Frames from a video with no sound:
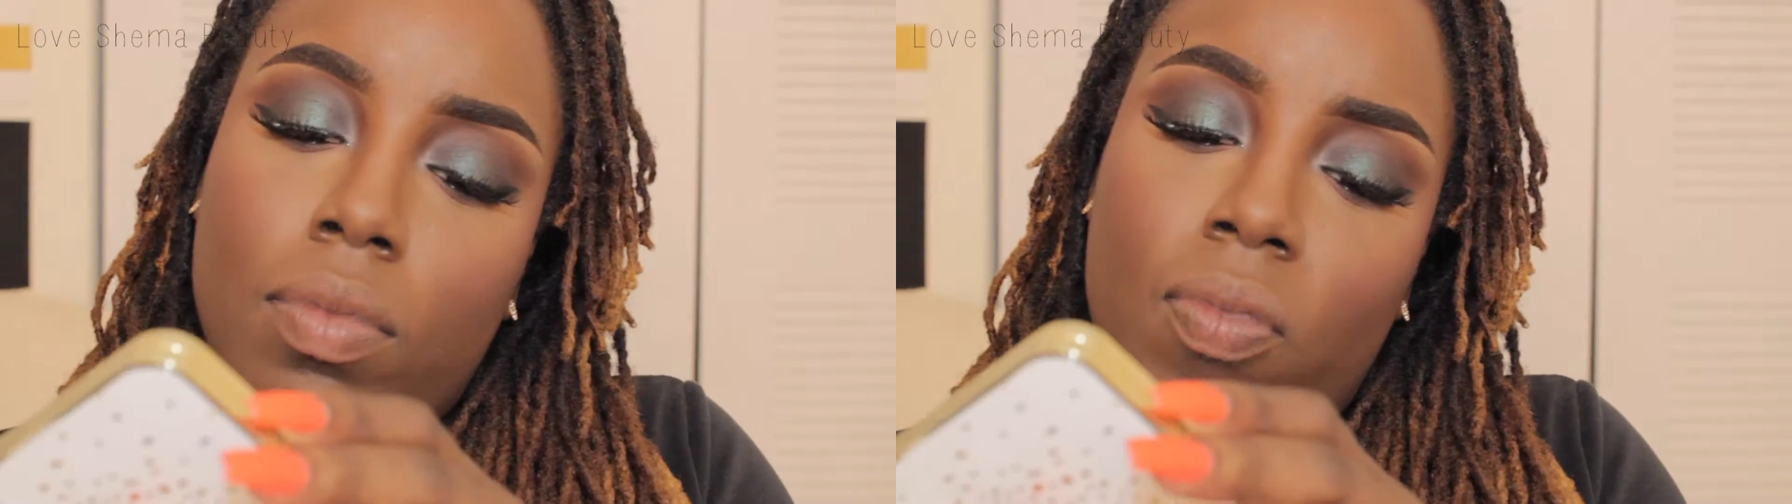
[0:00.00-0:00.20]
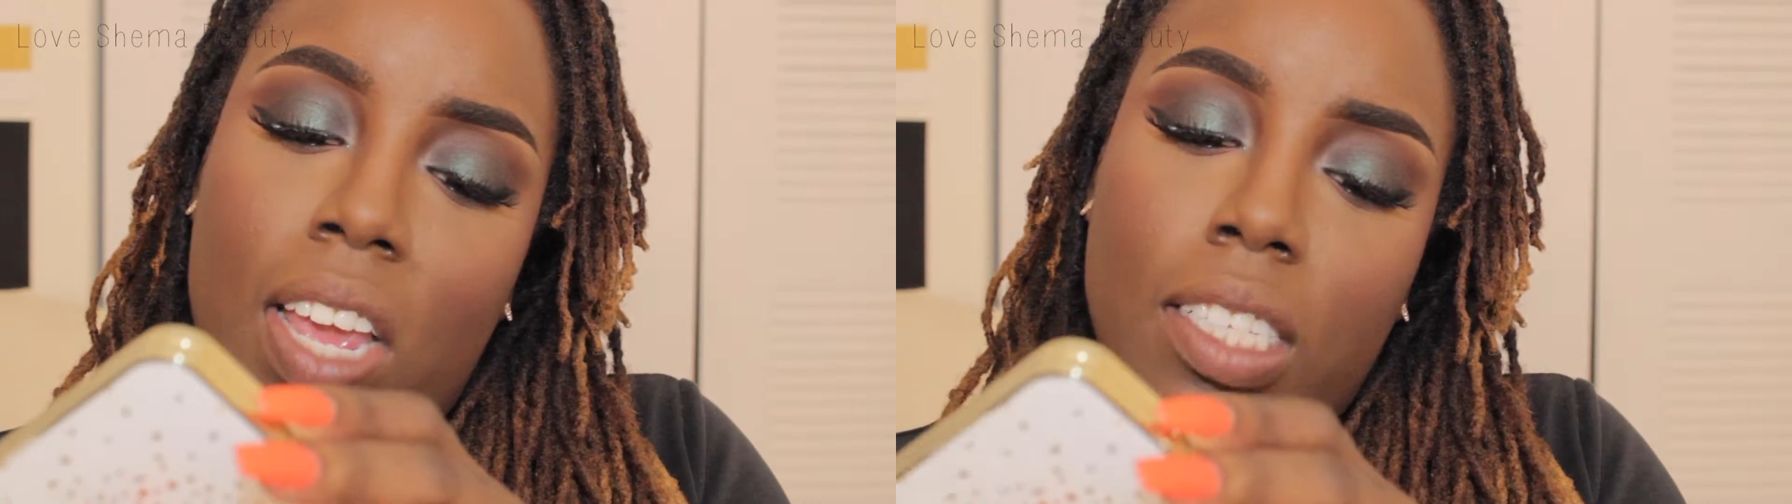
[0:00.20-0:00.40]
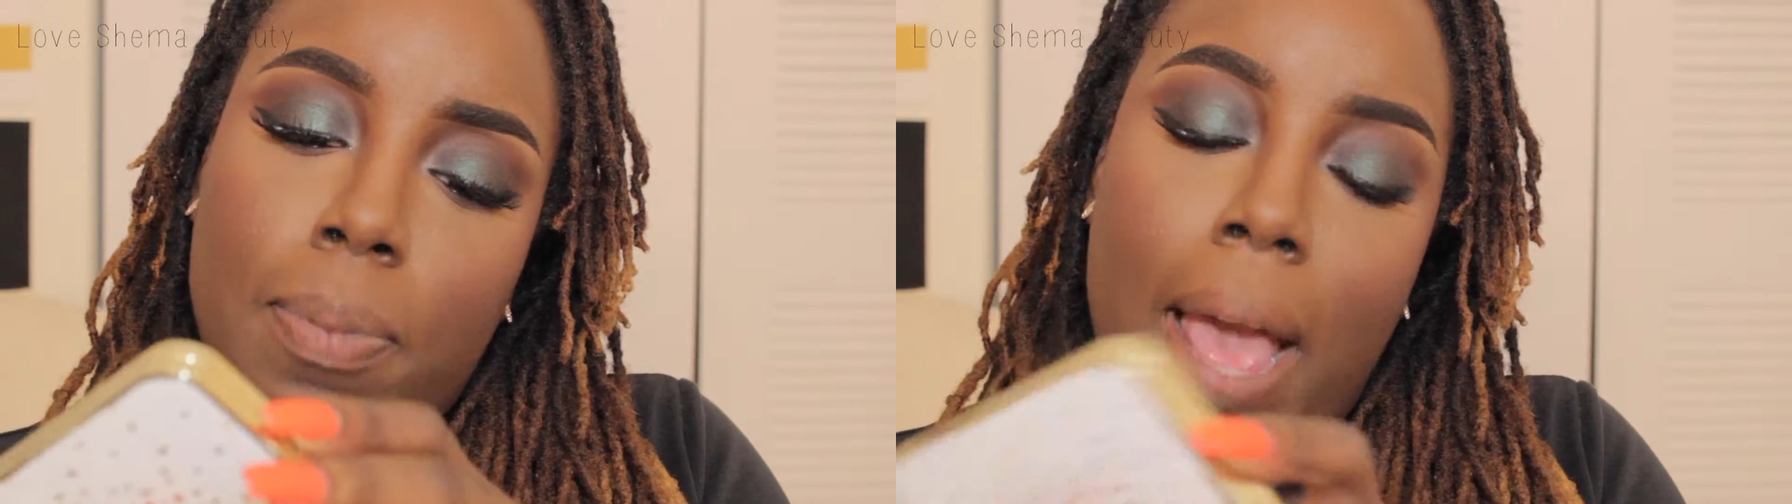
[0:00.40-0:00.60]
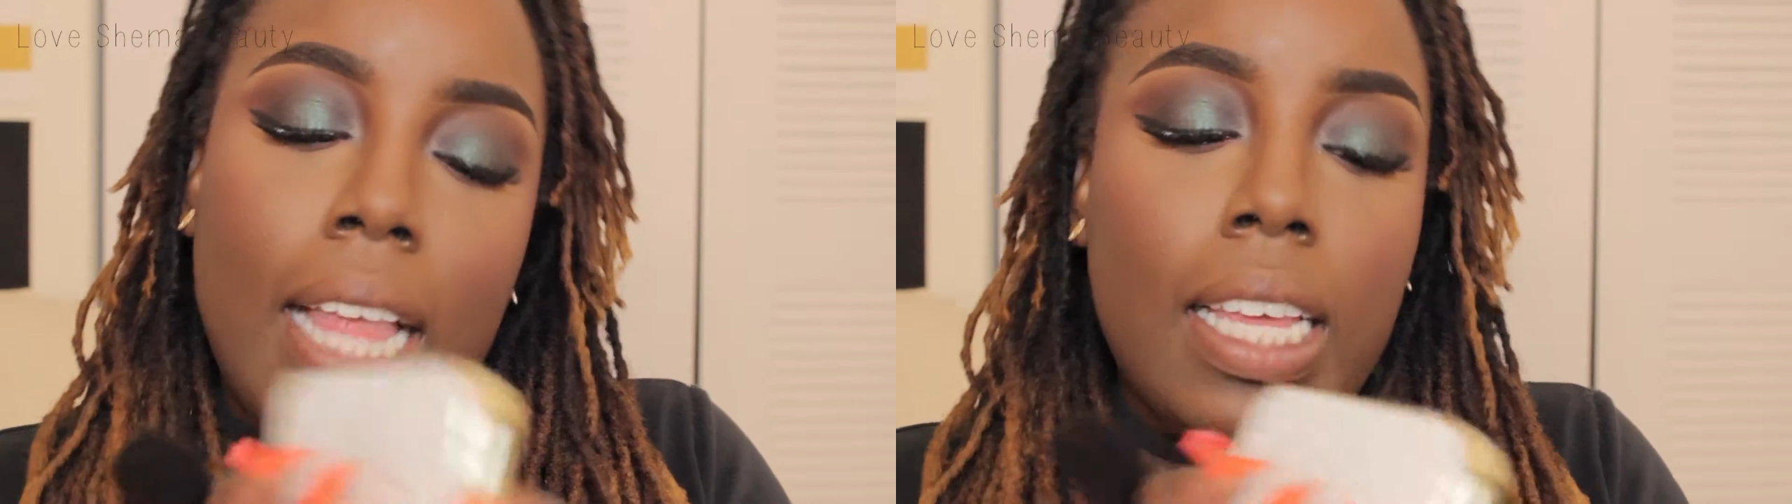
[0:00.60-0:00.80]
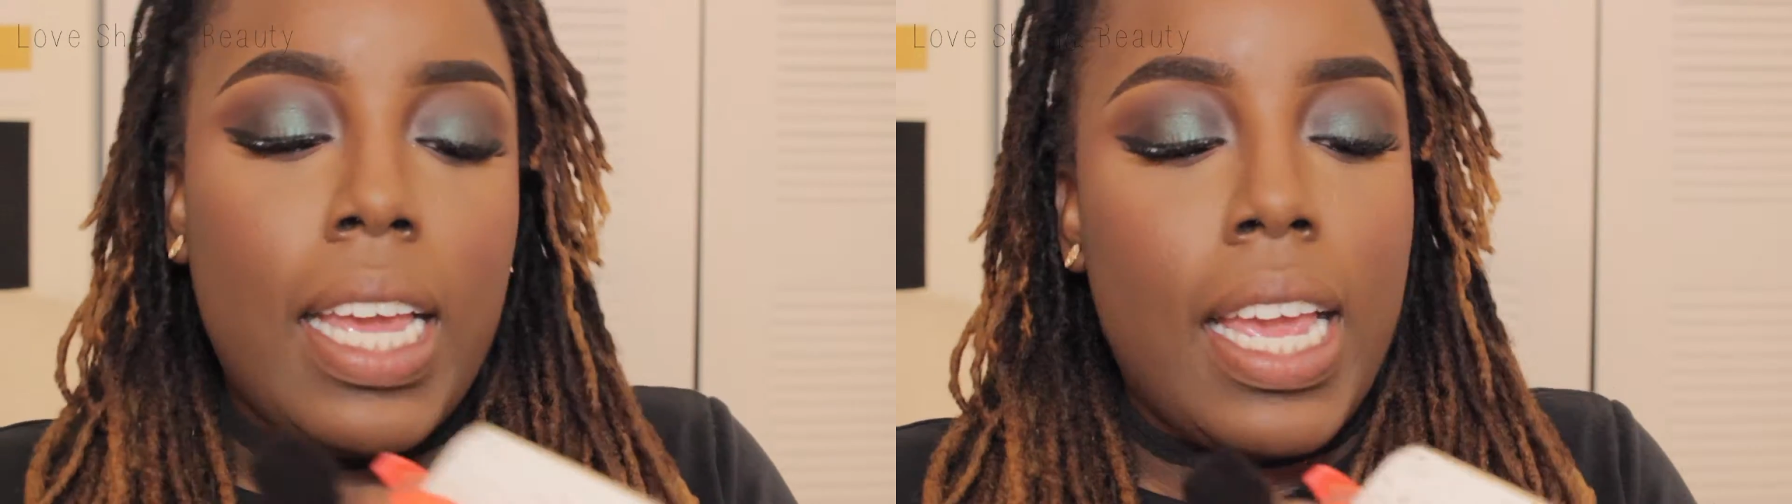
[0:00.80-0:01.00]
face
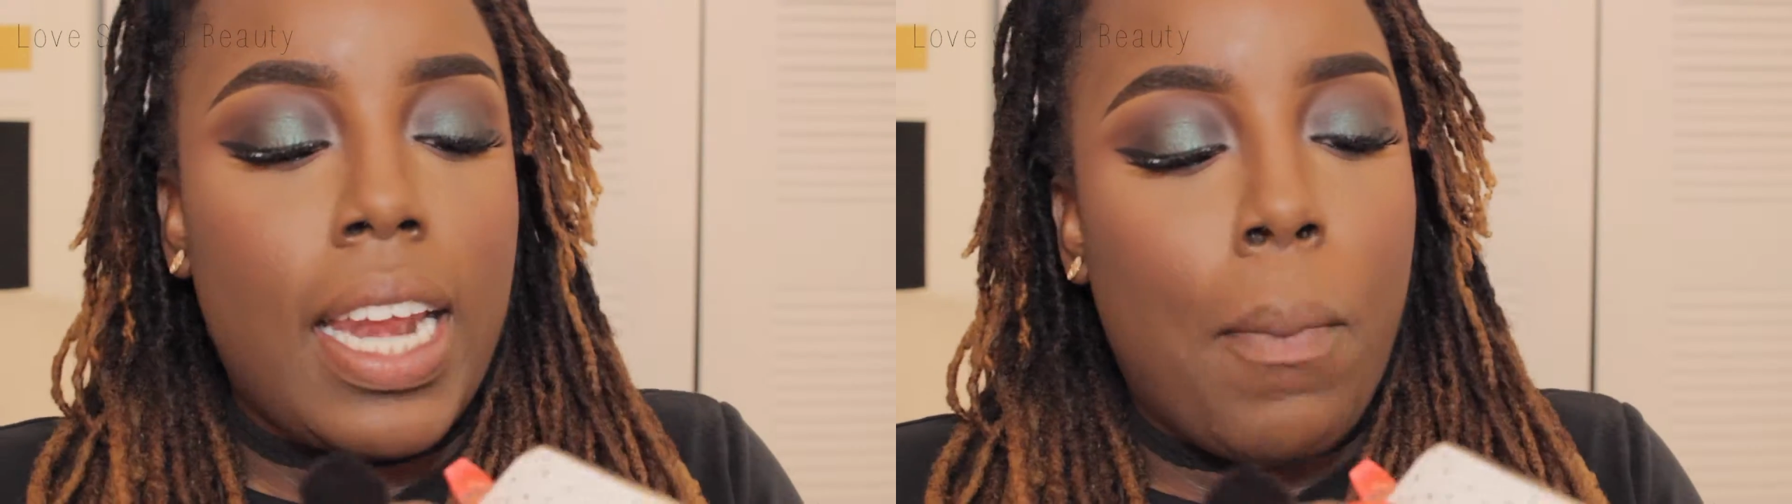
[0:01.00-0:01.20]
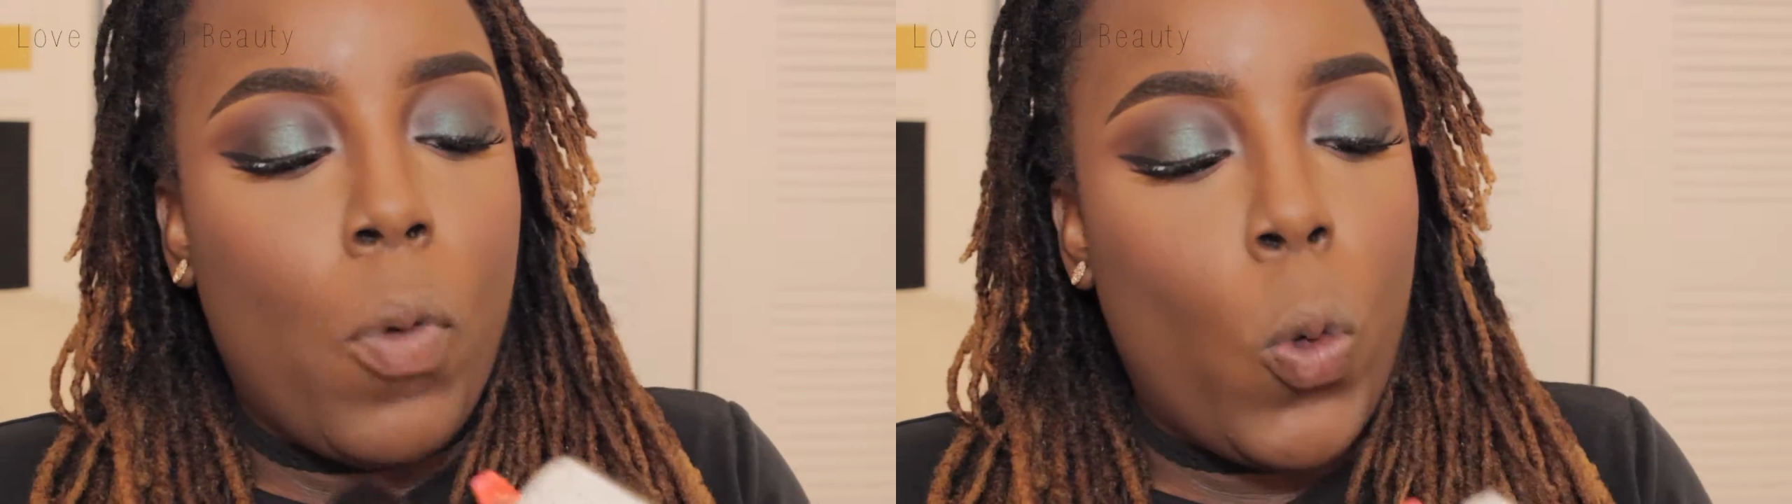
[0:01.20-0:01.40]
palette, and I'm